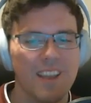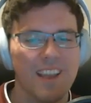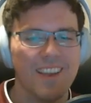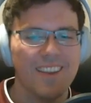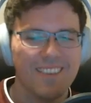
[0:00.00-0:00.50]

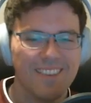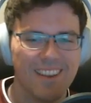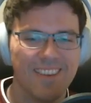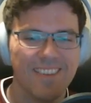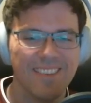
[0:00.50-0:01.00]

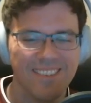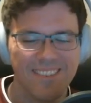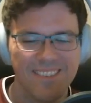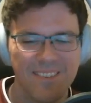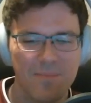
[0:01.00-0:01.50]
yeah,
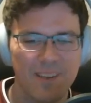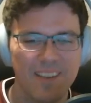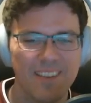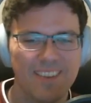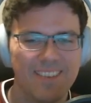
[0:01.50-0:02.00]

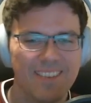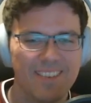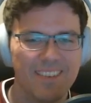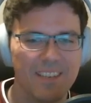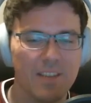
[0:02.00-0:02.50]
but
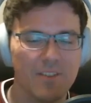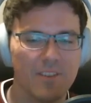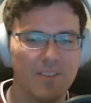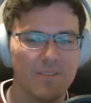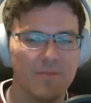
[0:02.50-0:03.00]
it is
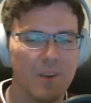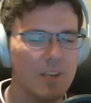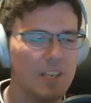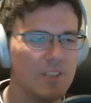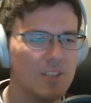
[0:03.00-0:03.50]
still very
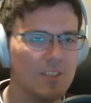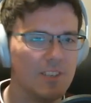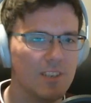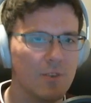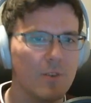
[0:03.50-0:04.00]
niche,
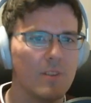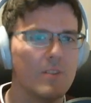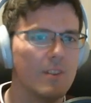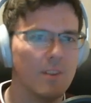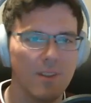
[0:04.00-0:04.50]
and you can
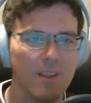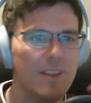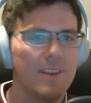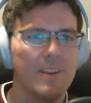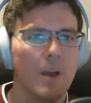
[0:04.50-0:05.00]
still
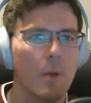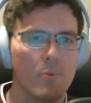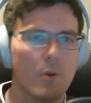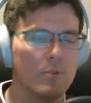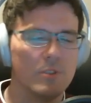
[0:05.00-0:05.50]

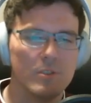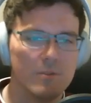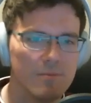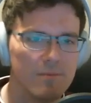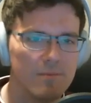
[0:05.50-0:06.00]

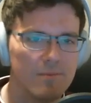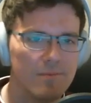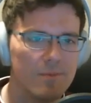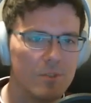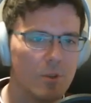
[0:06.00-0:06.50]
approach
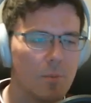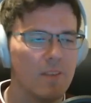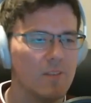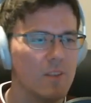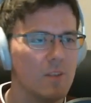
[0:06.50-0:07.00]
so
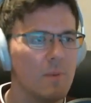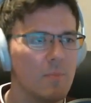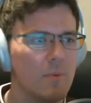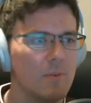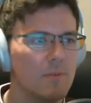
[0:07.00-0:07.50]
many of these
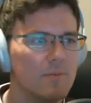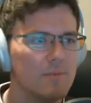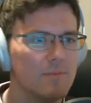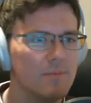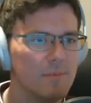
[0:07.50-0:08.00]
people,
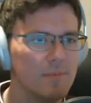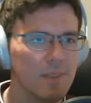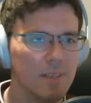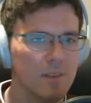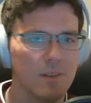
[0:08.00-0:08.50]

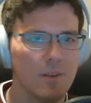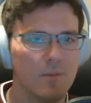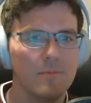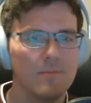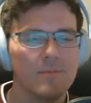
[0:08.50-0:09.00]
and
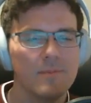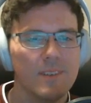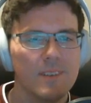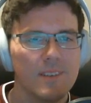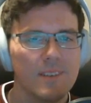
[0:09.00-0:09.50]

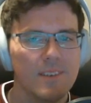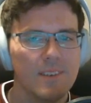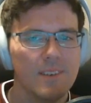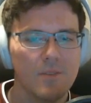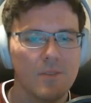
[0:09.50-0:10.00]

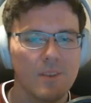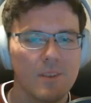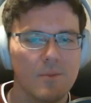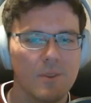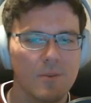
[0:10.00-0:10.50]

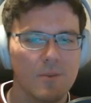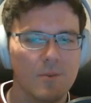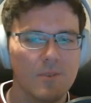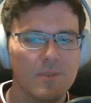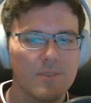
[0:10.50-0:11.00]
it's really cool.